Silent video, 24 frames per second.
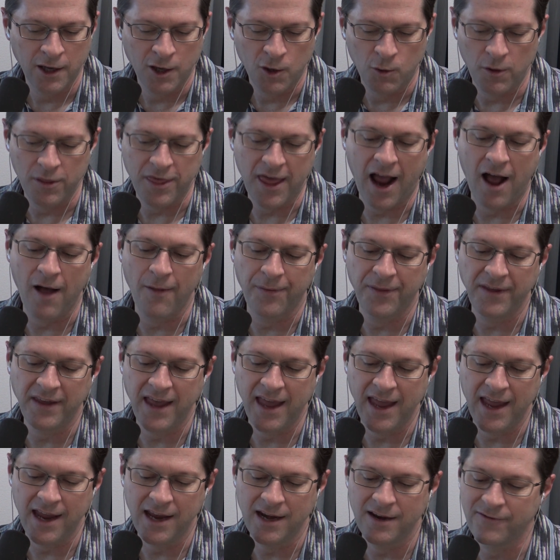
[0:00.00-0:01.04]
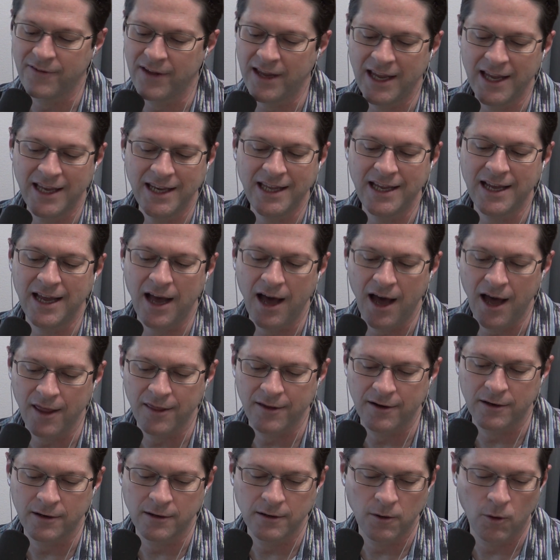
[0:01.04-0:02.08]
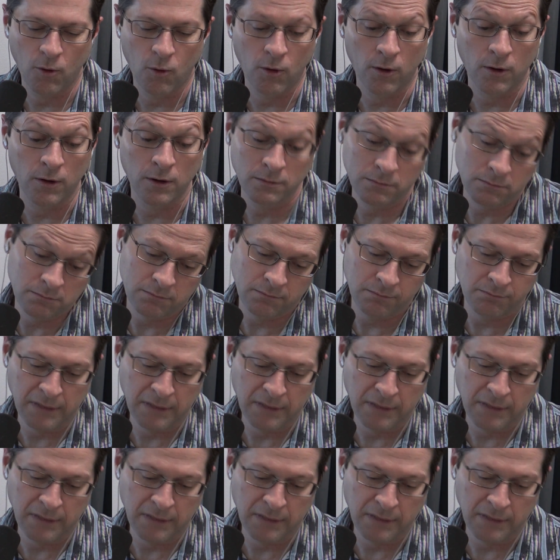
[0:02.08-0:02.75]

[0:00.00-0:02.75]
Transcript: without the aid of any other or